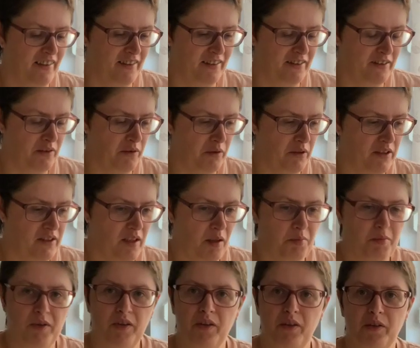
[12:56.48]
So it's
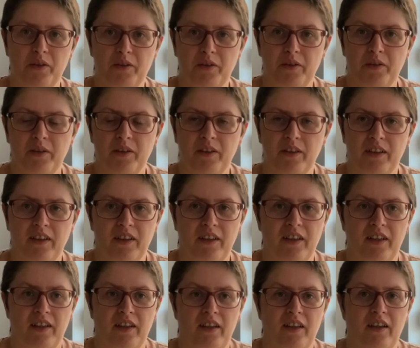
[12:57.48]
up to you.
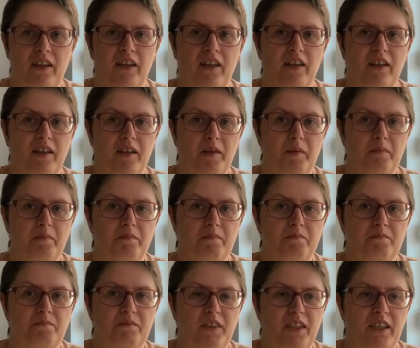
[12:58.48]

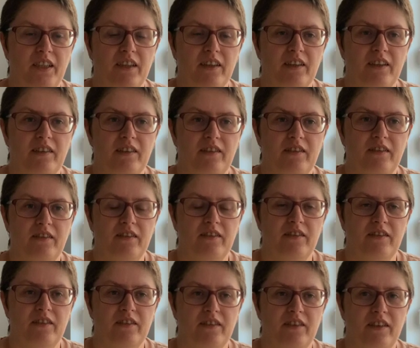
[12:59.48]
Yeah,
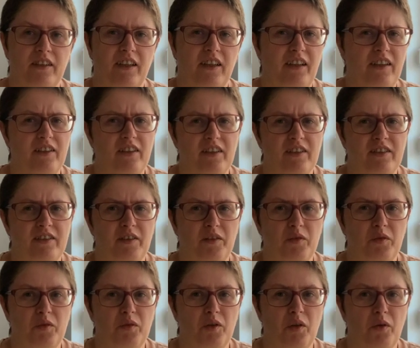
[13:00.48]
I just
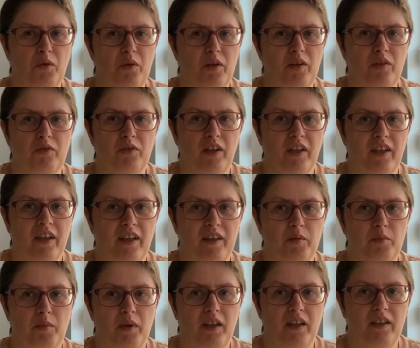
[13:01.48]
don't know if I
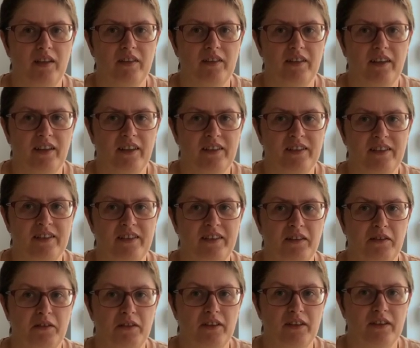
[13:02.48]
can make a next
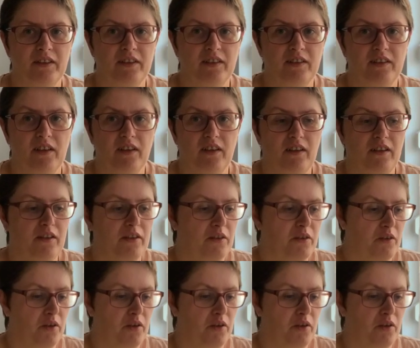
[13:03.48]
series out